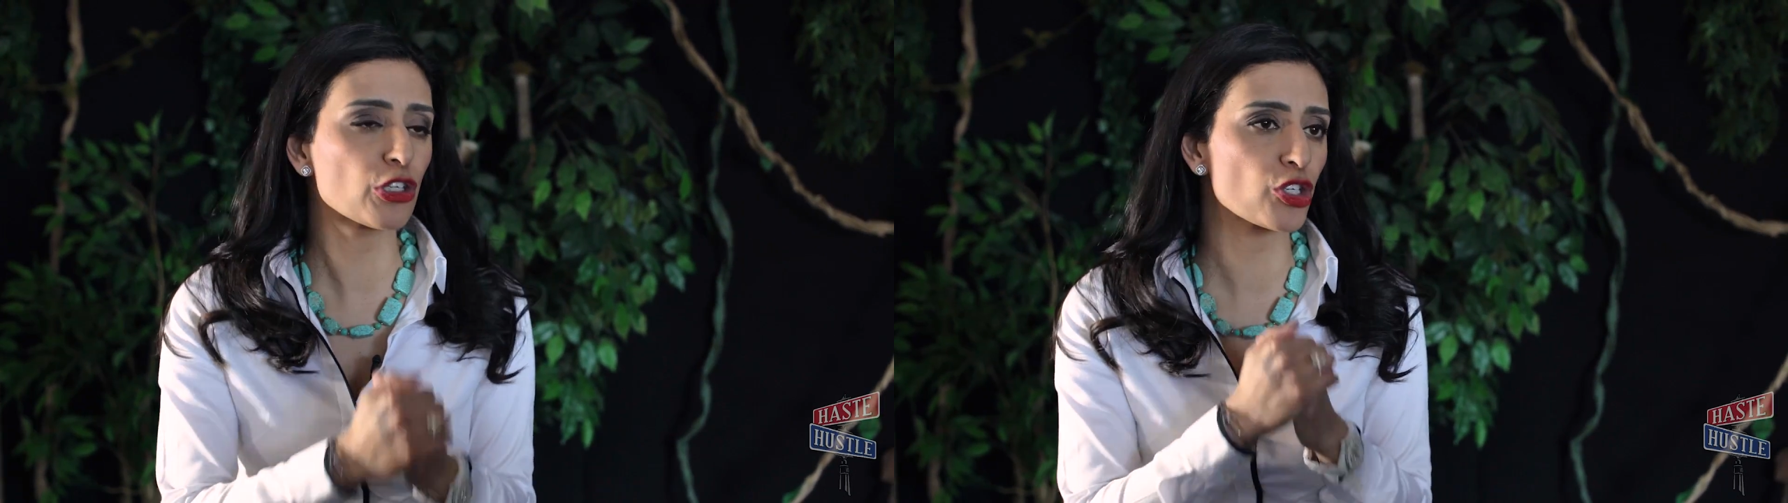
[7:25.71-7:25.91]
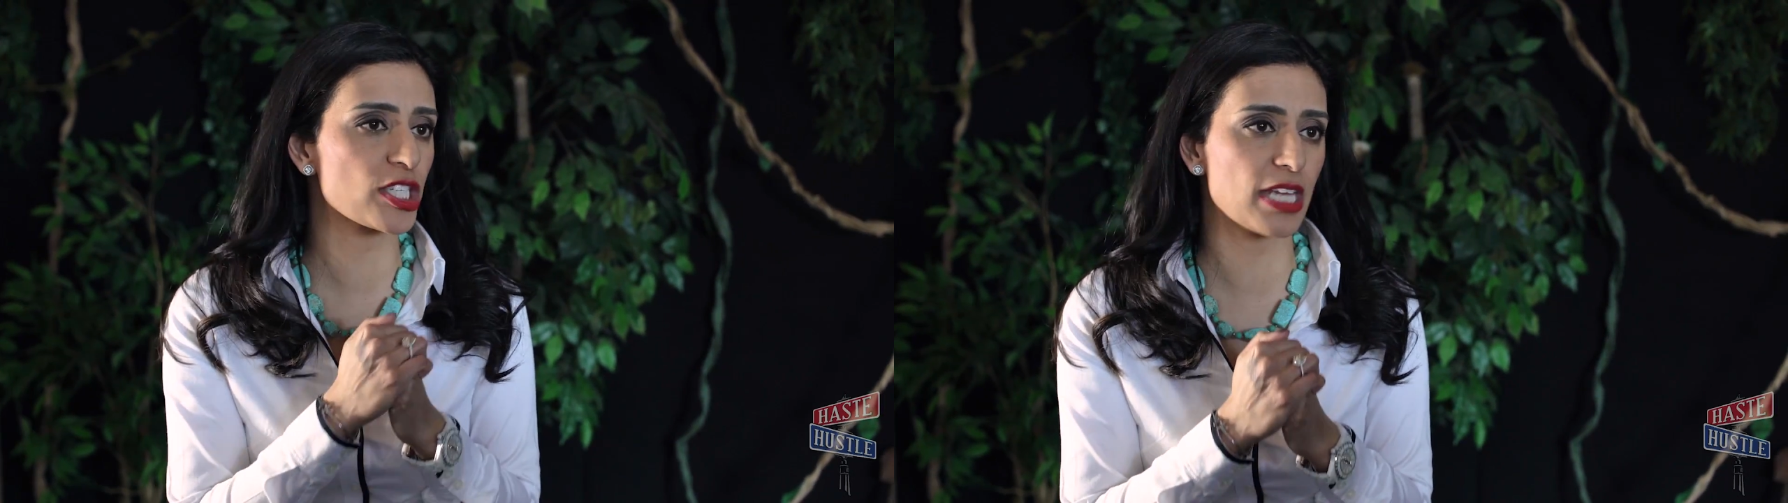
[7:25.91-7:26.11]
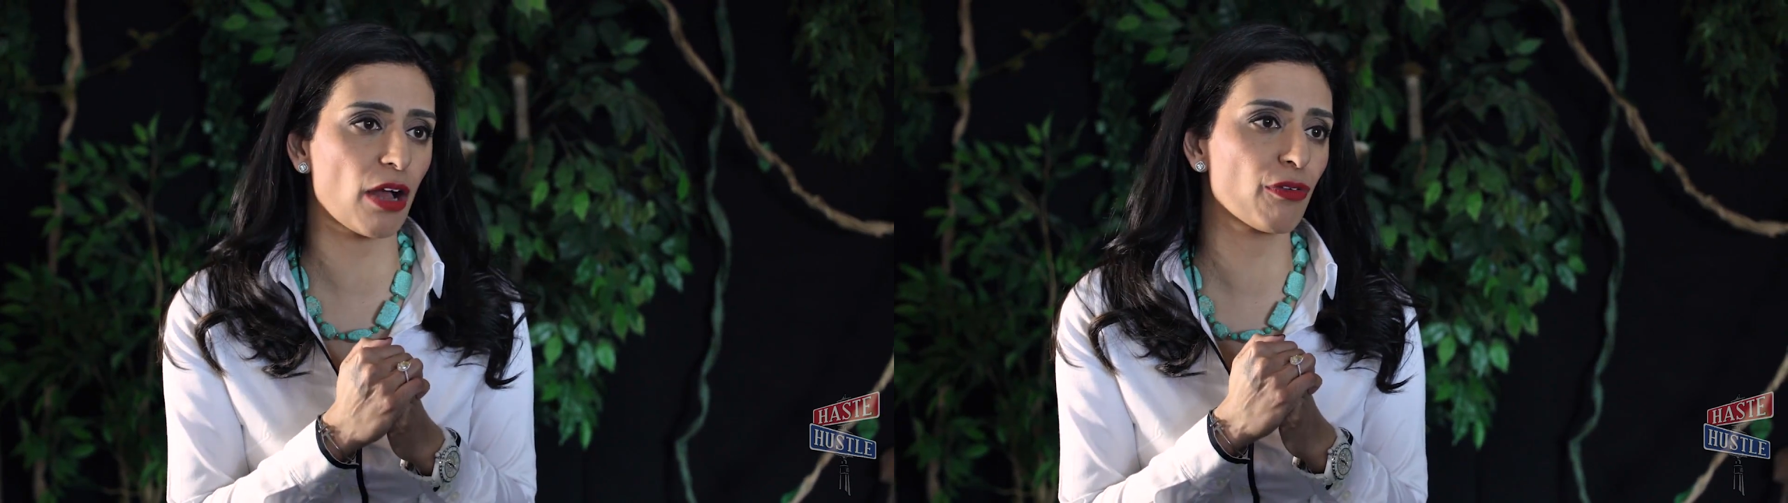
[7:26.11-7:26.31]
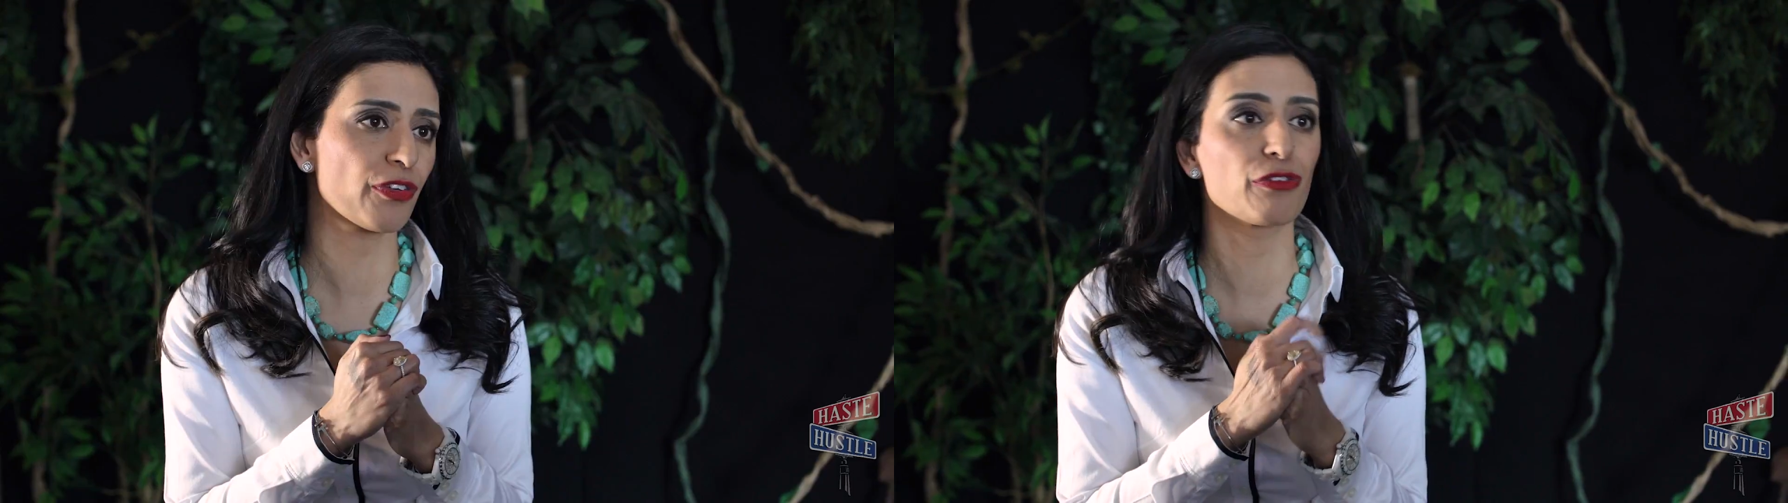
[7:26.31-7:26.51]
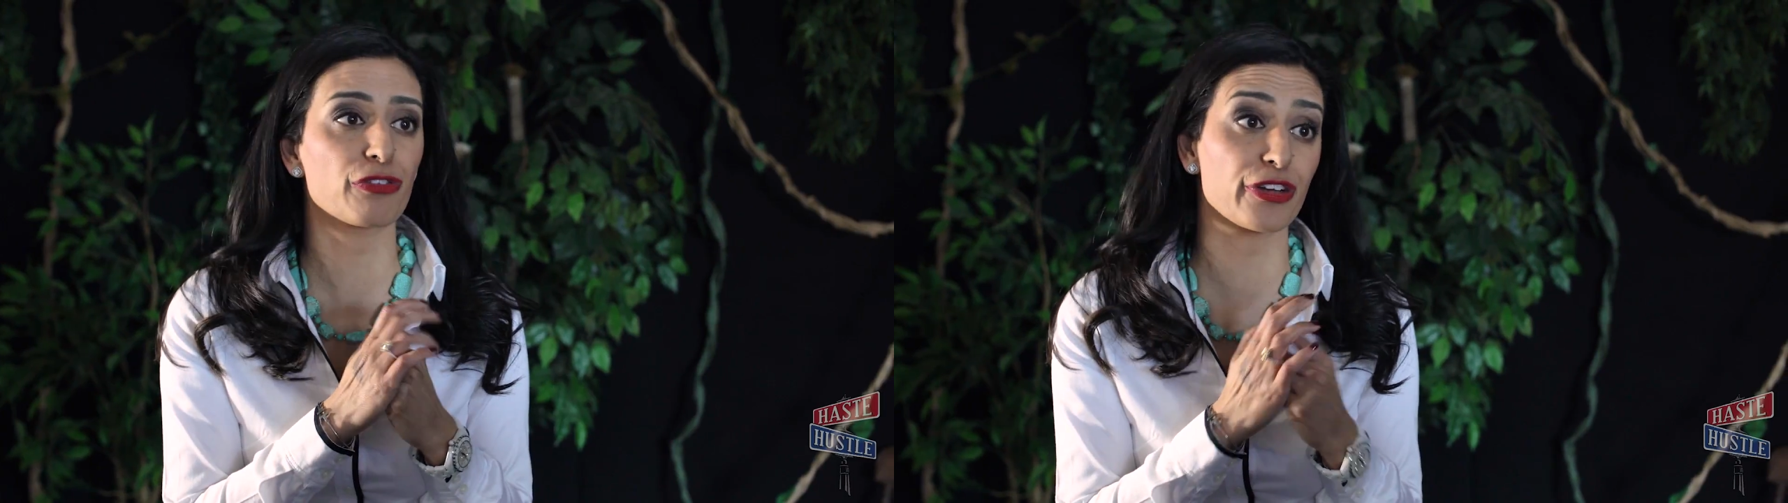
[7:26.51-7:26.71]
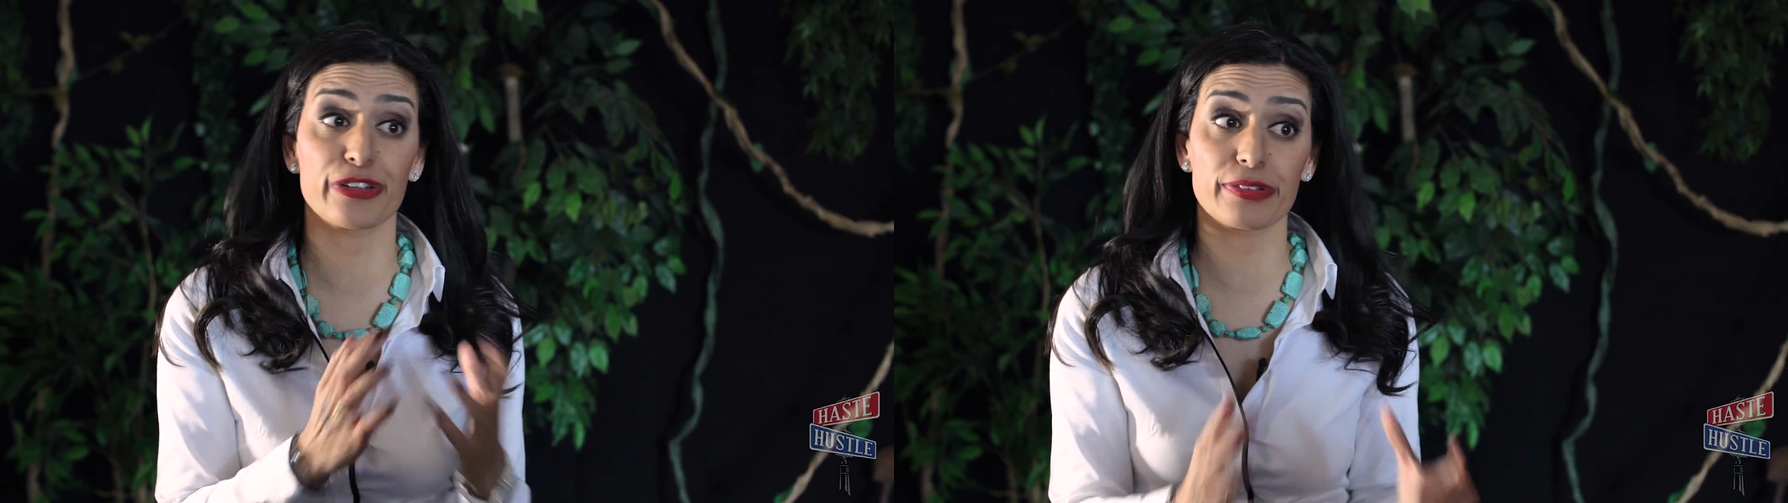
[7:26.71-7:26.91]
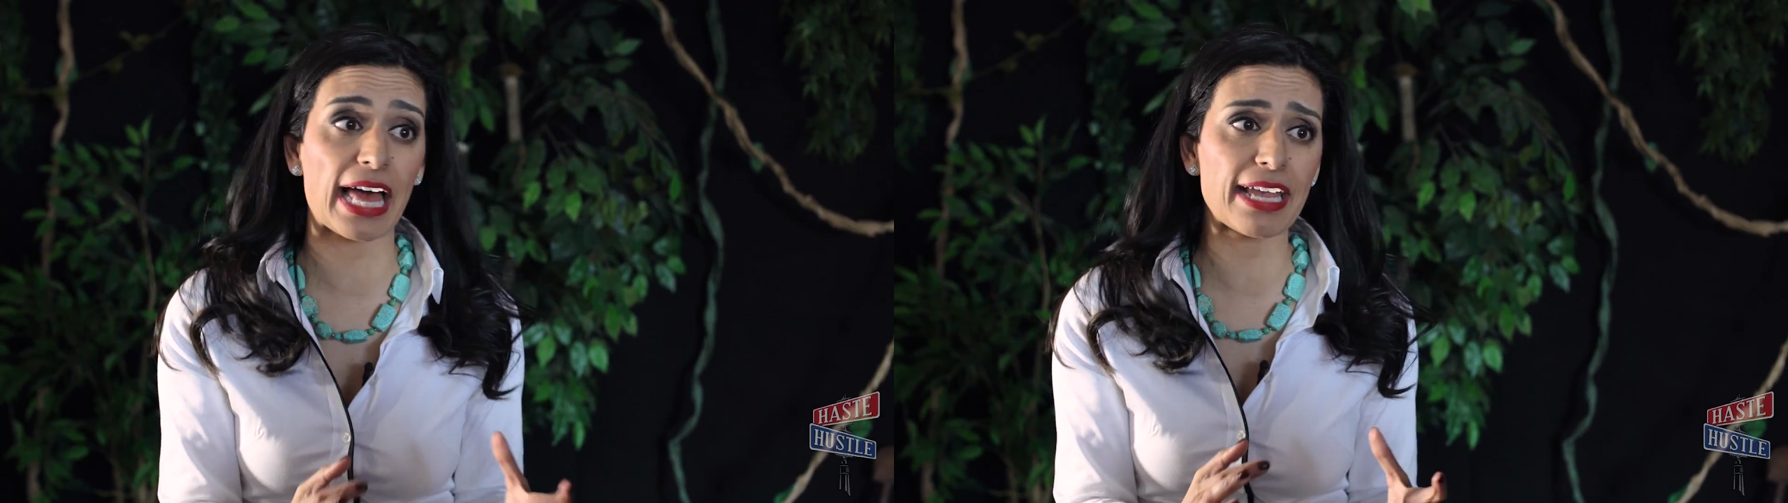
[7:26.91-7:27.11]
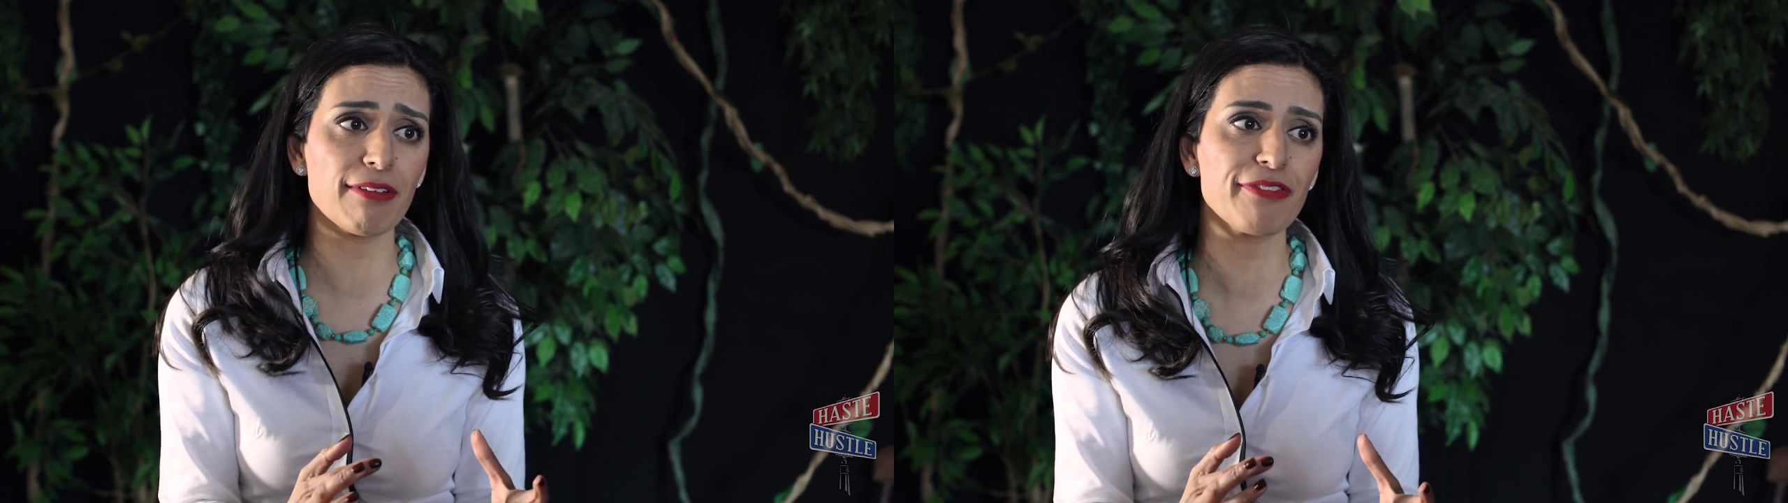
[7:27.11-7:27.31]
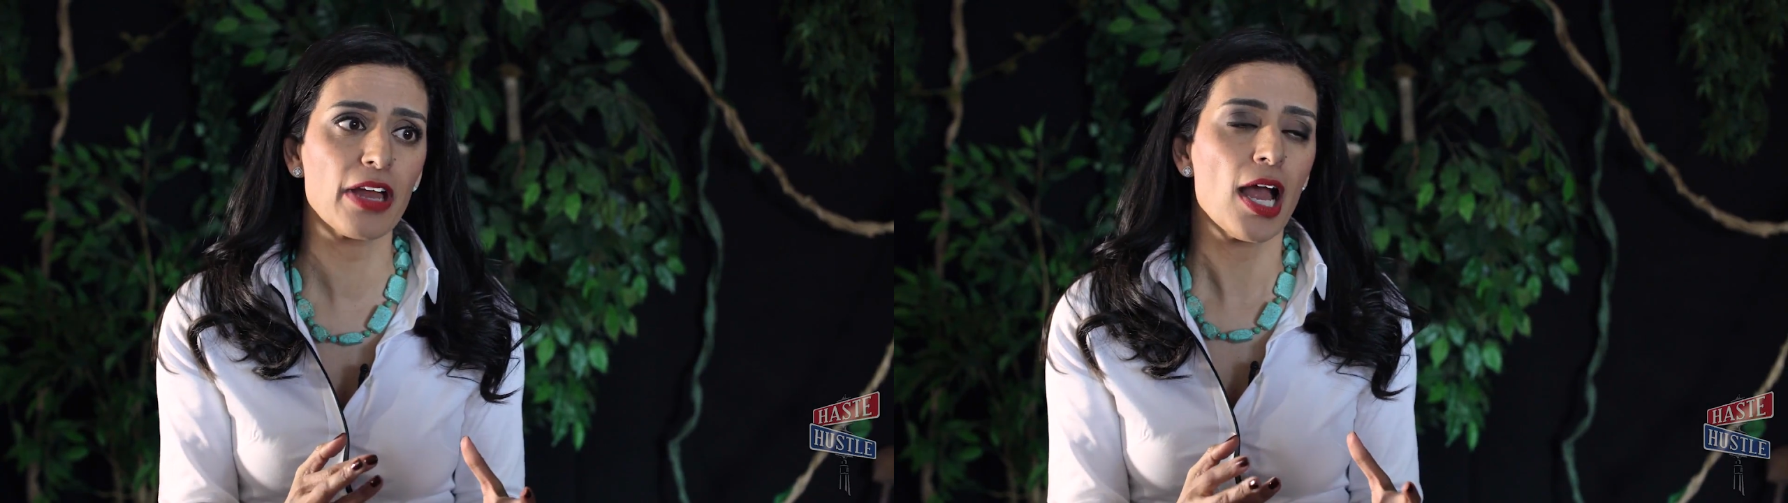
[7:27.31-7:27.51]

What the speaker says: yourself and for your life,